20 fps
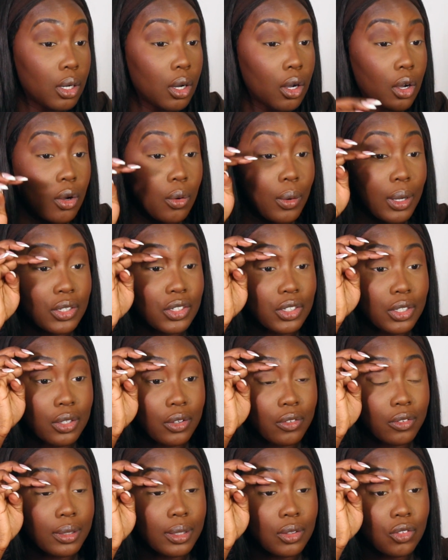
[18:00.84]
Oh, I should
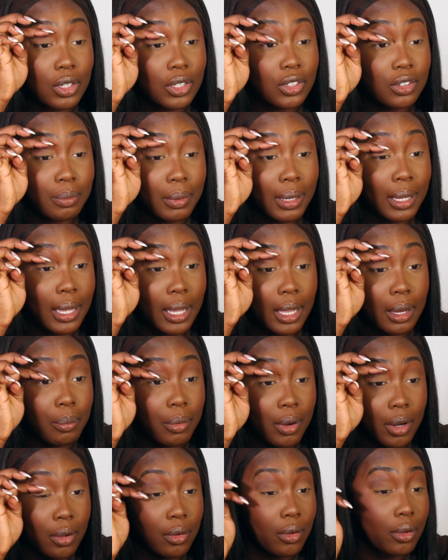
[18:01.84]
have stretched my
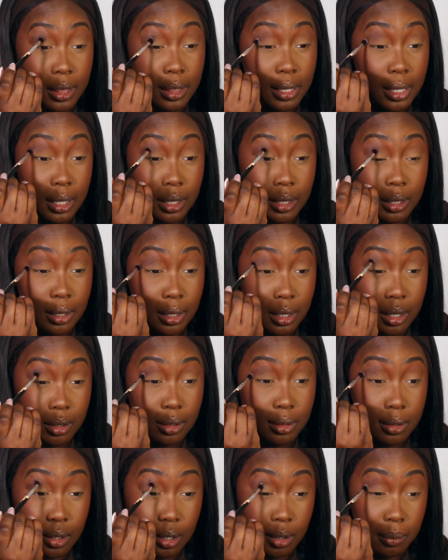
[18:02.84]
eyebrow. And then
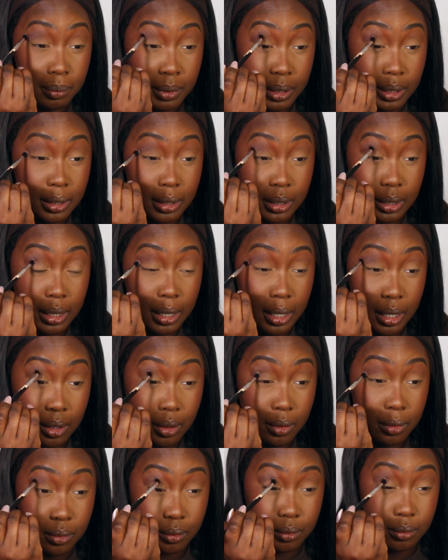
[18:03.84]
start blending it
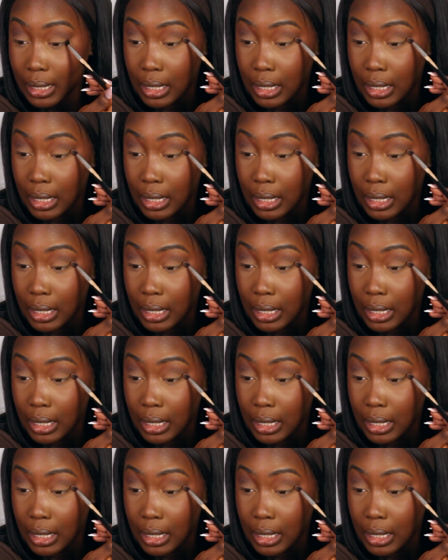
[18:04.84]
out.